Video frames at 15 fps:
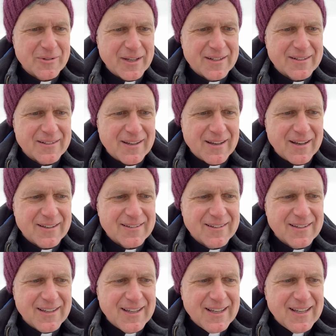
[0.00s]
And
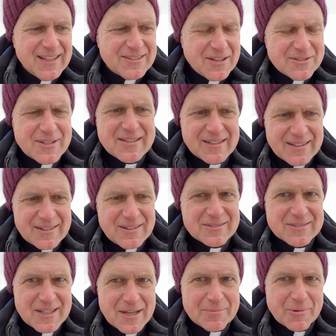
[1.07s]
so that's just a little
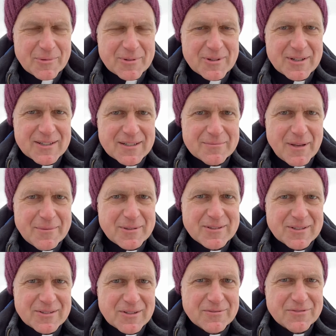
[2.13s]
tip when we're looking maybe
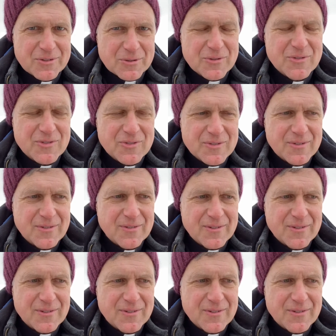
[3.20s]
to diffuse